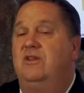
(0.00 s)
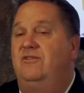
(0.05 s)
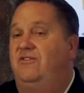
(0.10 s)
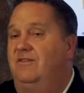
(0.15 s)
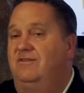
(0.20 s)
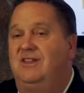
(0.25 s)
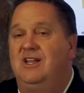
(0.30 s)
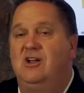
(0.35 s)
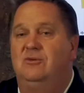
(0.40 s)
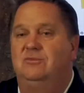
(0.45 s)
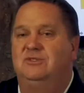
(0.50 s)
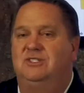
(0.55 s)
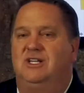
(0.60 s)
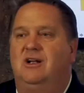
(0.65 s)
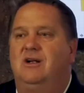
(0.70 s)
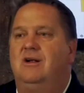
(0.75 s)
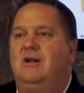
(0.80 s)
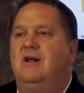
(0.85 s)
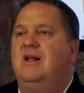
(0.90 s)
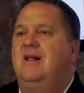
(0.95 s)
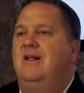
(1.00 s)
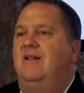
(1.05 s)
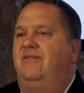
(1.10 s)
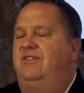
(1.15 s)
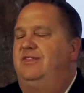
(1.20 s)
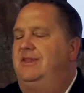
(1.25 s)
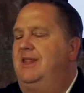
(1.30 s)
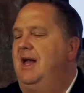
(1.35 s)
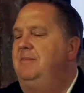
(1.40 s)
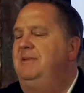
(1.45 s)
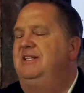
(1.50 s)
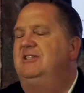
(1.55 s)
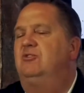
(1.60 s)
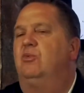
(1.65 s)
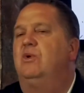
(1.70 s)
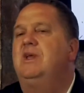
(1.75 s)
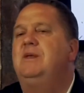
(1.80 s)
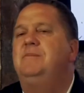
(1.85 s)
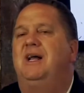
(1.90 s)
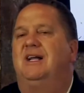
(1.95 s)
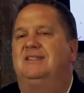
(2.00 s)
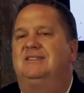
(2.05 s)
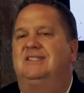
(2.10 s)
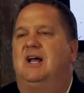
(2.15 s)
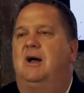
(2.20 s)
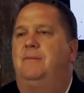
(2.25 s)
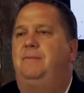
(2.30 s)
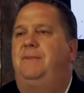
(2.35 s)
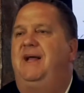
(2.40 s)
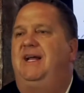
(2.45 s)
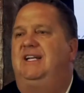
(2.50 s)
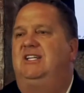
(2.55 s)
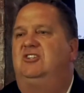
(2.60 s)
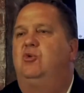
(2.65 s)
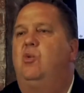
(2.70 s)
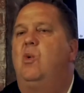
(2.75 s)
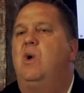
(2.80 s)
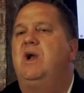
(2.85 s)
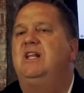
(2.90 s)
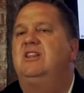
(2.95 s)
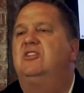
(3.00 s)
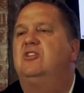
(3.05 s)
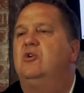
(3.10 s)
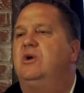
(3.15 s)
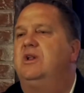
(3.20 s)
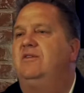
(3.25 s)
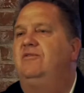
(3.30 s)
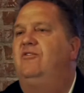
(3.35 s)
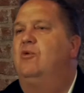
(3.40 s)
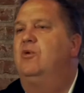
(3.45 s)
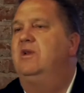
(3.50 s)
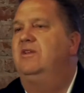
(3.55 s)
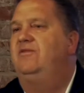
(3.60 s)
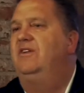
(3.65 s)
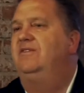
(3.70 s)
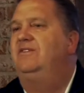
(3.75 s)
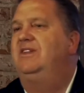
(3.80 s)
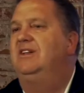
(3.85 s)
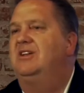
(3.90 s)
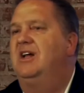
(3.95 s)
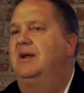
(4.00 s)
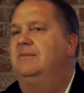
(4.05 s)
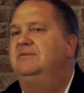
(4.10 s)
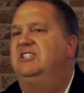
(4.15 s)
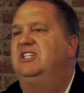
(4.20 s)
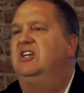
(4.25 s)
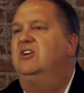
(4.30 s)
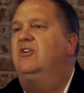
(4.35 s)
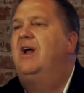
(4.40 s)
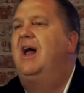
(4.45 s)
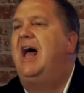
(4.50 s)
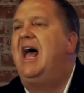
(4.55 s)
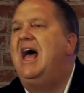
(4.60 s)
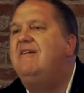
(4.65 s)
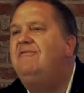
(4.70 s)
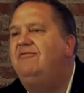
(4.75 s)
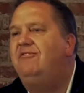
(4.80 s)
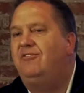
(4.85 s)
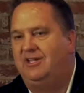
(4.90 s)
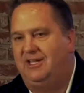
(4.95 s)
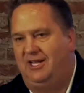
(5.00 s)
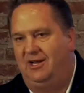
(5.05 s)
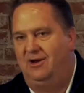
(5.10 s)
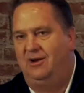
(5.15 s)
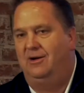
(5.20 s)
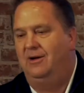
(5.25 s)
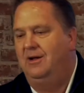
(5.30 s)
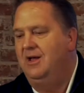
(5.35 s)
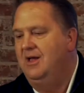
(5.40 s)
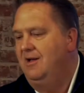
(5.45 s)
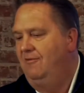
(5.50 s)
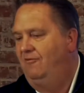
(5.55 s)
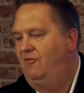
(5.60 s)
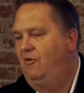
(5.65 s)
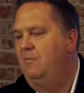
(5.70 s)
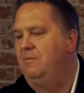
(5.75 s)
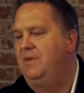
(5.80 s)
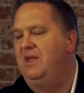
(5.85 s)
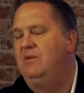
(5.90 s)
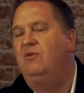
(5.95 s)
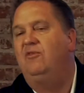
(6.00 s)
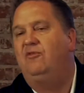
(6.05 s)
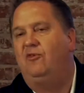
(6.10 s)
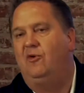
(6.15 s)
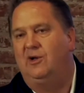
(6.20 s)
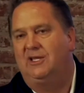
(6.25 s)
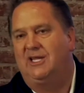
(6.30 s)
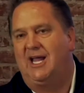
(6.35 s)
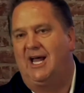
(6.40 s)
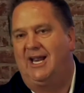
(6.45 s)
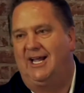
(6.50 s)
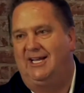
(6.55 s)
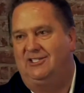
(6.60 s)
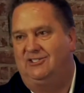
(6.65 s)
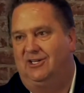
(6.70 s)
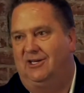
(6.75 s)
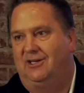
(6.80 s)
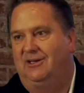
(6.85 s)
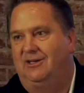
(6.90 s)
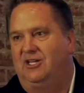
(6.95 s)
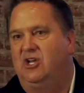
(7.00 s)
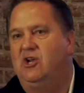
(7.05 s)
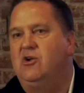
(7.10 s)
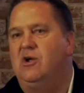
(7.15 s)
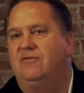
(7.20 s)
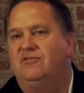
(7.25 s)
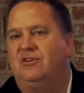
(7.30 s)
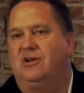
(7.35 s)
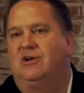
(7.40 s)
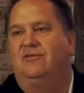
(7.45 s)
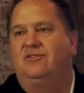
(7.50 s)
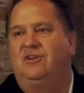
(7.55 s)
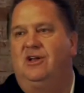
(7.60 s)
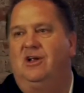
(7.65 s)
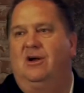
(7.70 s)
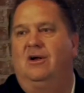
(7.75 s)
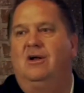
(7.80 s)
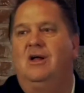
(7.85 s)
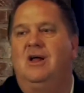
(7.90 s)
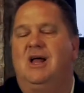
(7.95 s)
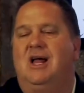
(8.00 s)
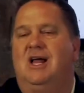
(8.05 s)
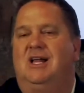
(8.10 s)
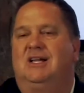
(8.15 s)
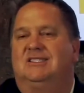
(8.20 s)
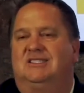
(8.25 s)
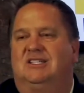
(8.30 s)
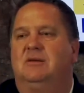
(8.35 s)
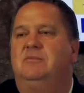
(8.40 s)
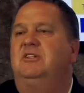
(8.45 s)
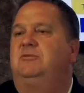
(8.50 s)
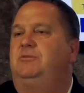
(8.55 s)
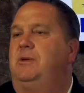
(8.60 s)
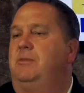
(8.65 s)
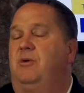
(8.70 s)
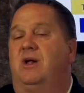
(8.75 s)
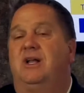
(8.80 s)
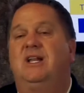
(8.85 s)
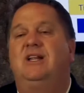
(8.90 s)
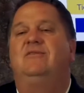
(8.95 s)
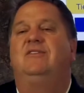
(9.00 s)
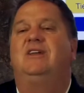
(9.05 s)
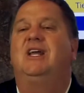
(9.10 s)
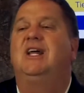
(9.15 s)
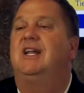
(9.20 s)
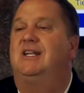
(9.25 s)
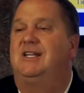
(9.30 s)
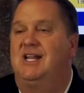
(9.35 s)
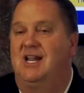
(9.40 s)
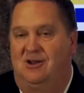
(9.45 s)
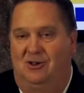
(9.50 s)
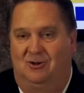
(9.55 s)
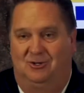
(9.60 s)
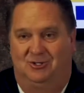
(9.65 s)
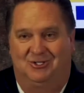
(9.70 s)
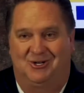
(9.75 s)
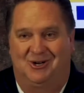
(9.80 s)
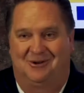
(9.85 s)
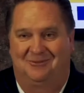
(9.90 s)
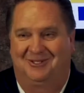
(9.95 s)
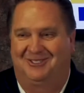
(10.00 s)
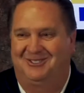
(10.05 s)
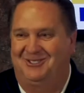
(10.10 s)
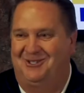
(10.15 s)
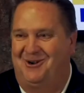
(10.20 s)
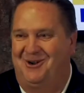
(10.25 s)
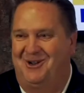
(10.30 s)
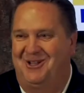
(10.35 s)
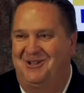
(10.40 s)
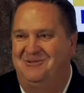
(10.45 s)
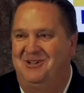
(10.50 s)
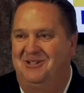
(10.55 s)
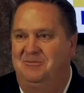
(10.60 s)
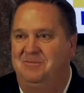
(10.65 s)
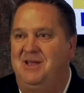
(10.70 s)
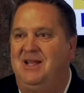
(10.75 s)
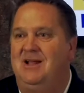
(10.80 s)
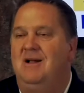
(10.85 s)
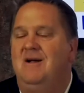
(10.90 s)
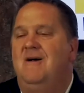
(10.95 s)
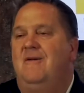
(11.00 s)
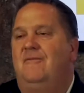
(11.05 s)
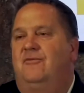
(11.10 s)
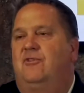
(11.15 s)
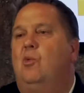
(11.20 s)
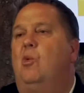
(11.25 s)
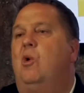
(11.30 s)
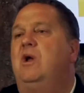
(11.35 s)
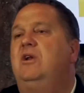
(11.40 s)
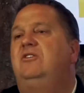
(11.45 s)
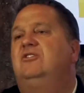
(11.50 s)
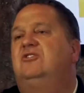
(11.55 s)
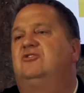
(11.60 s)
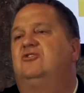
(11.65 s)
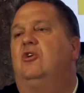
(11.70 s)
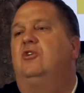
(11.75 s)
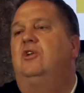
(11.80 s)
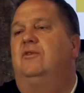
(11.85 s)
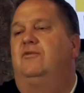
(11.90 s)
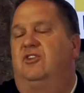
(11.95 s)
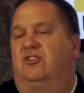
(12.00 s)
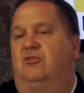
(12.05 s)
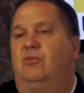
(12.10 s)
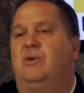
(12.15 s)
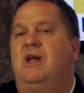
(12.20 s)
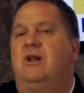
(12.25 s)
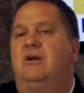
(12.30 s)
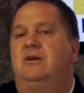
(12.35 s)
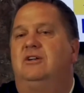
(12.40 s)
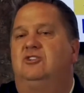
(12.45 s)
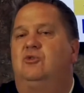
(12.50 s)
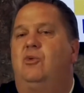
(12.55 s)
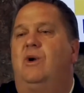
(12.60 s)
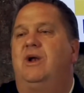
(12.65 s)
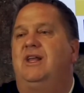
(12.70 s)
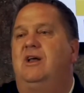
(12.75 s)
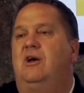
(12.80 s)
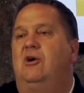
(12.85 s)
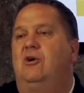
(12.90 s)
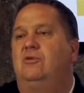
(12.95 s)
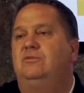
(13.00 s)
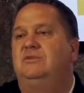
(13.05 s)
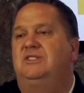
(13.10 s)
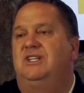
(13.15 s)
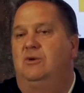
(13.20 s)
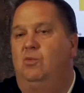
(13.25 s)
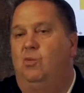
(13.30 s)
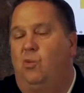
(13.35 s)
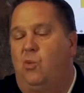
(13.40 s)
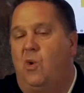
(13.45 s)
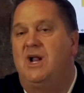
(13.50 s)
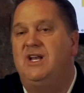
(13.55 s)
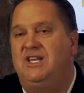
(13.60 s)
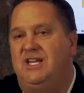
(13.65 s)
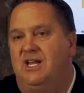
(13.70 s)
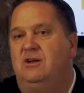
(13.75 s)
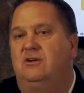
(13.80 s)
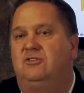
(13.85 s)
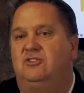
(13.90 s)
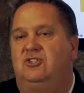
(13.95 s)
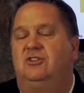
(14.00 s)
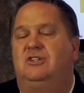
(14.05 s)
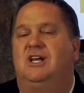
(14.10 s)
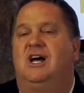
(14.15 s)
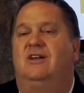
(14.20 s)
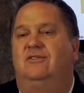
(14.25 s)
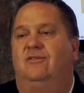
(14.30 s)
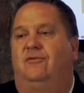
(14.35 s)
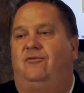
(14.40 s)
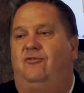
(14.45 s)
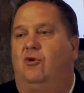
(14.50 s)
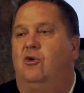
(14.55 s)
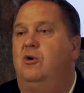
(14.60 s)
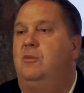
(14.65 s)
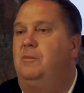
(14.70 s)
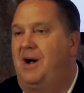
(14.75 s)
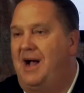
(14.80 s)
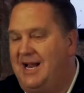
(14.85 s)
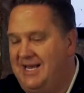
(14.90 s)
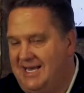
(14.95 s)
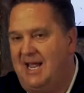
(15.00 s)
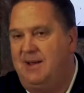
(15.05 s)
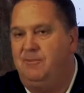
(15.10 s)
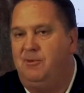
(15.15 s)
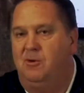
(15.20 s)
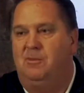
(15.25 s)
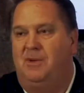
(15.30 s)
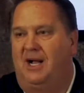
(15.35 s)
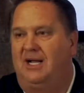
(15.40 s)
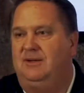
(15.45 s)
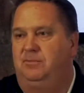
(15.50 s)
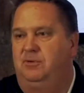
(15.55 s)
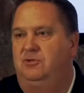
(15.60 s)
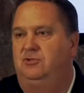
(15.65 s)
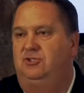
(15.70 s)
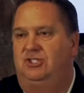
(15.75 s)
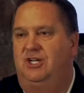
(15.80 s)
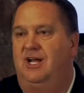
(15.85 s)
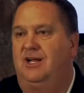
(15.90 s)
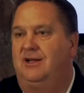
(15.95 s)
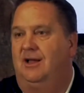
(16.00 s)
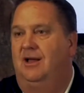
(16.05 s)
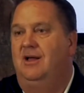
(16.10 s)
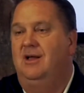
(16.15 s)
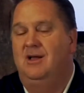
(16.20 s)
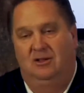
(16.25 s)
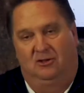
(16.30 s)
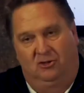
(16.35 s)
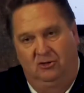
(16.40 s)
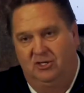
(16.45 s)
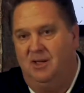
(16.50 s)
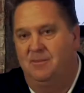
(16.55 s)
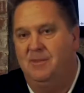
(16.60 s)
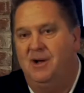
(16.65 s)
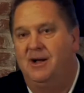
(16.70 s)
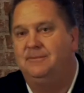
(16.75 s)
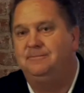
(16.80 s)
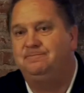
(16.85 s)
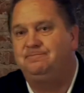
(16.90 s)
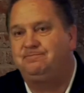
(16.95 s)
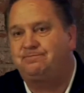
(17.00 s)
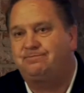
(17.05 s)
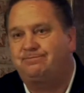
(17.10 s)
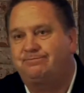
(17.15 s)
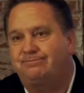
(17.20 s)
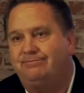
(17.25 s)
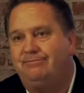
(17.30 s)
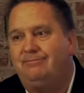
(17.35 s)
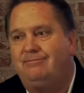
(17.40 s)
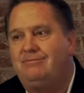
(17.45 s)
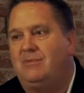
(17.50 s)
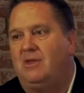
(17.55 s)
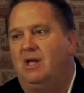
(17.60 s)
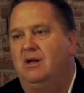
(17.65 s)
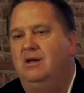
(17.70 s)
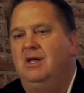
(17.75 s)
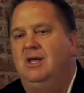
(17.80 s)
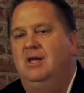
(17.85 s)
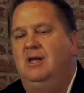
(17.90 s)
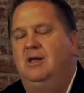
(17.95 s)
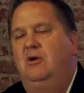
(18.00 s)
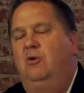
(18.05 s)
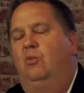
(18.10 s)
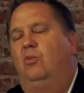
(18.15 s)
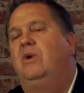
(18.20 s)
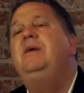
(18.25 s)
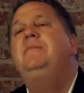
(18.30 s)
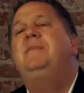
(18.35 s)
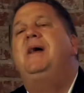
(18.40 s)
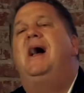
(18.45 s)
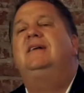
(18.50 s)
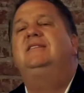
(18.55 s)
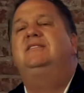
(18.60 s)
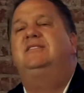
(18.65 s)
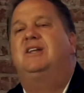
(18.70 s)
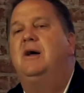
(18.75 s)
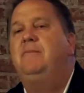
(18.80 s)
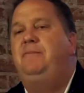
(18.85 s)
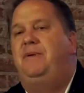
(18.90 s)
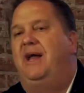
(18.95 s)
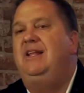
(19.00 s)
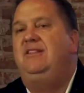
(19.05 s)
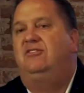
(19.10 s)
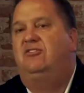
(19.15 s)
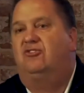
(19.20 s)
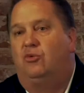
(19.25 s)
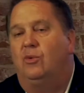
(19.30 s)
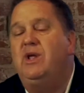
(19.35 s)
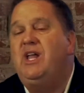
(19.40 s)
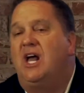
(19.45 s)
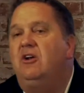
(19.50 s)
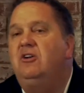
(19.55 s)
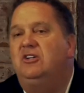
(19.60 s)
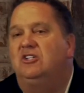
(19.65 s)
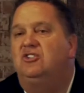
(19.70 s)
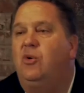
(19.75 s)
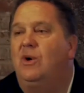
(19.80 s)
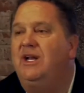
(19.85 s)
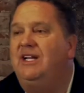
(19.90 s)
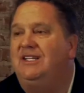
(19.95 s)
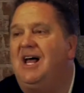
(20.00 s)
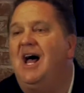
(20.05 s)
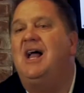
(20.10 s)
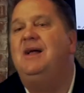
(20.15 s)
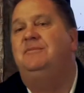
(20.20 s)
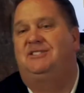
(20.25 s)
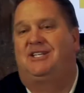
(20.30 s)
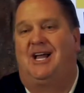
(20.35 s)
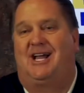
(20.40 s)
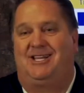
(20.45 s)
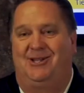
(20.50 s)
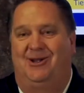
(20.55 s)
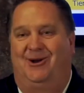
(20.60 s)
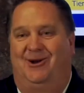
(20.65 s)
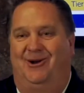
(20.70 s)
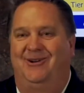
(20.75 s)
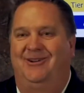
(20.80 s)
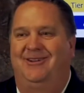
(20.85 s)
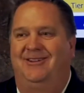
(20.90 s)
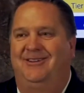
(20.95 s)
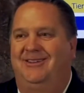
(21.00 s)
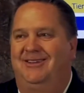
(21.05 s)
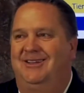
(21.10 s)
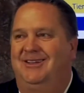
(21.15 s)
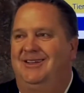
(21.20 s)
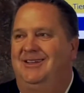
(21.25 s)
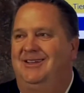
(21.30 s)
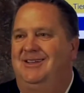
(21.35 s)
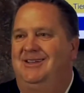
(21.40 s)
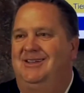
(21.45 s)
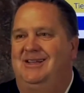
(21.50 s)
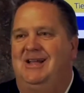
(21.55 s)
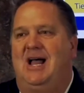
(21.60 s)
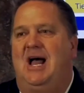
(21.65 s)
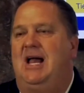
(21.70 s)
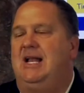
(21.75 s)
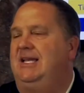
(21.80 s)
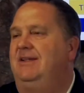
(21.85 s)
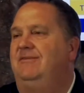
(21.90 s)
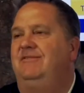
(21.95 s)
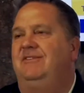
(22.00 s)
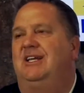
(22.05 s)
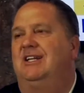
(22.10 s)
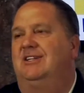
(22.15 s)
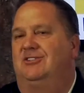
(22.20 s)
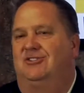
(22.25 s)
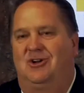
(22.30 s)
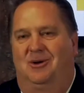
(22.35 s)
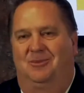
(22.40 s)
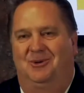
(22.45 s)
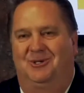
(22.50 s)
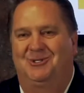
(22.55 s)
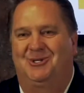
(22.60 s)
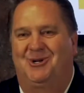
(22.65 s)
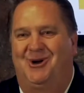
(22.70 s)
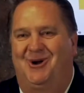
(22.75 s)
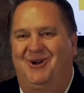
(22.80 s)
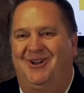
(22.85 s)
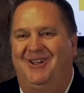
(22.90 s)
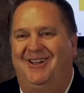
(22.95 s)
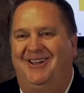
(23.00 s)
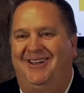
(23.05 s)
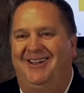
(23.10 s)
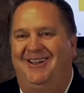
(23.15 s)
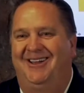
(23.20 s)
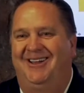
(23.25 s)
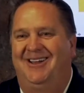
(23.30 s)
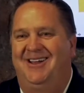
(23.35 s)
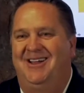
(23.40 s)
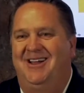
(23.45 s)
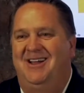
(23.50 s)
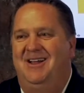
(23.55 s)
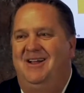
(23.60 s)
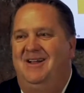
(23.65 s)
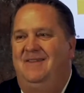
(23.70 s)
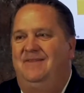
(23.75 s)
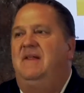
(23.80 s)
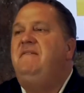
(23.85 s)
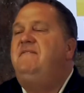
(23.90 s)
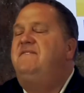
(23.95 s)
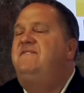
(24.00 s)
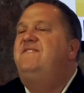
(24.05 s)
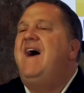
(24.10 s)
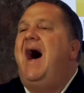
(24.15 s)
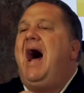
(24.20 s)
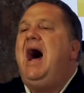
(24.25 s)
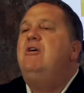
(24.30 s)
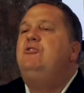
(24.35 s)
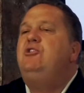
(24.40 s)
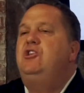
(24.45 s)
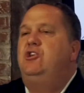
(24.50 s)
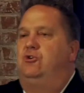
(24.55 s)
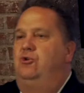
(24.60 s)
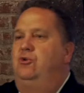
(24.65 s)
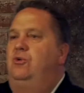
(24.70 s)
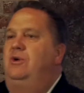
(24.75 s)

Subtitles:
50 homes a year, that means RE/MAX got paid 20, 30, 40, 50 times a year, every year, from me referring that agent, year after year after year. Some of those people, I didn't even get a $10 Starbucks card. Are you with me? The one who sold over 320 homes in 1 year, 2004, my neighbor, Mike Pushek, look him up. RE/MAX got paid 320 times that year. I didn't even get a Starbucks card. The value